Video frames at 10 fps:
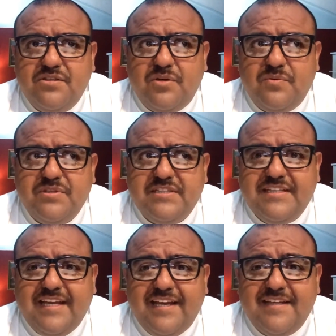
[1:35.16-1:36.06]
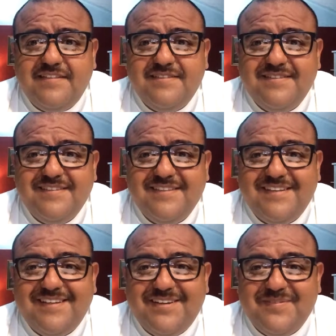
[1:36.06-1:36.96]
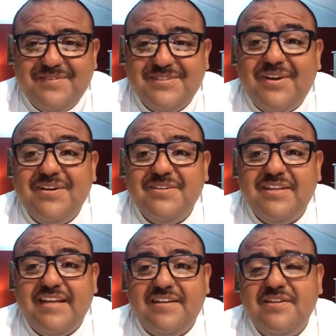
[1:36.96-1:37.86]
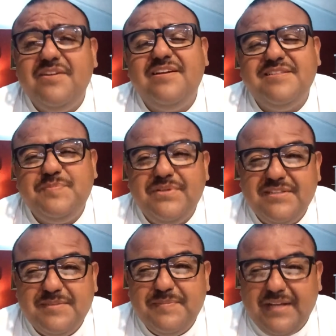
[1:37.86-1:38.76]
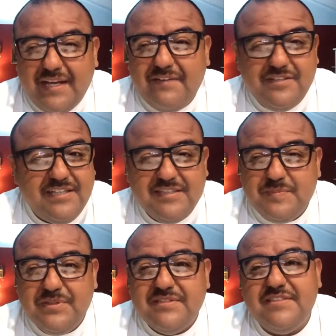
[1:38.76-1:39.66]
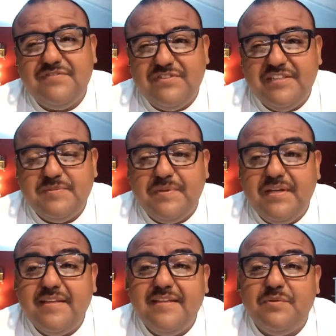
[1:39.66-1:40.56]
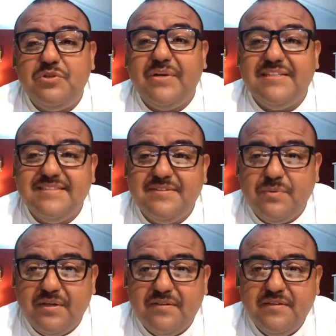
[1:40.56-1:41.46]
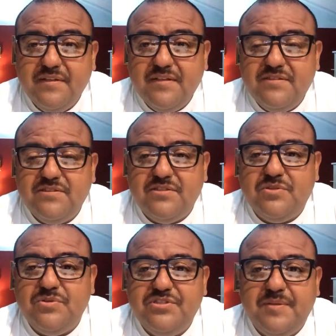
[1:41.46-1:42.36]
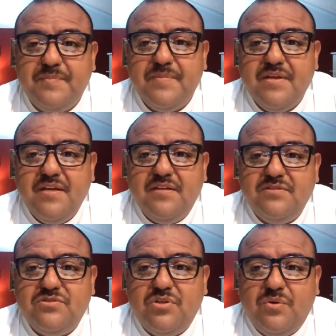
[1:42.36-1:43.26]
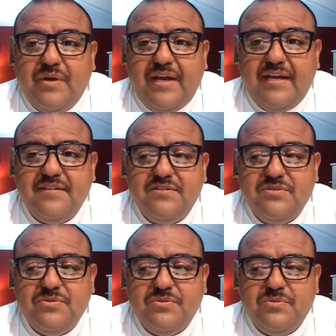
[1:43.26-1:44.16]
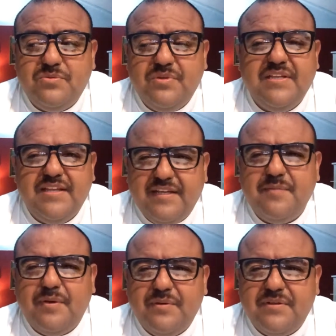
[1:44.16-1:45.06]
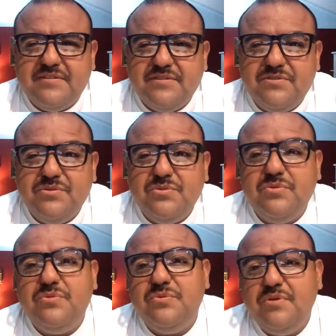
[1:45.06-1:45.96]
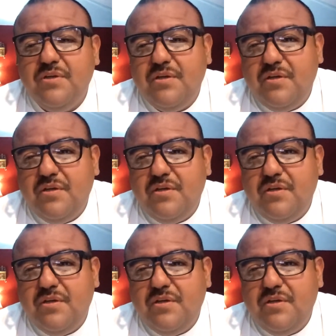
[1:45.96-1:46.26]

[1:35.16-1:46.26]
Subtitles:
don't get, it's hard to an experience. I mean, I have a ton of experience in different things, but nothing that would translate well to the cruise ship. So I had to really think about what I was going to do,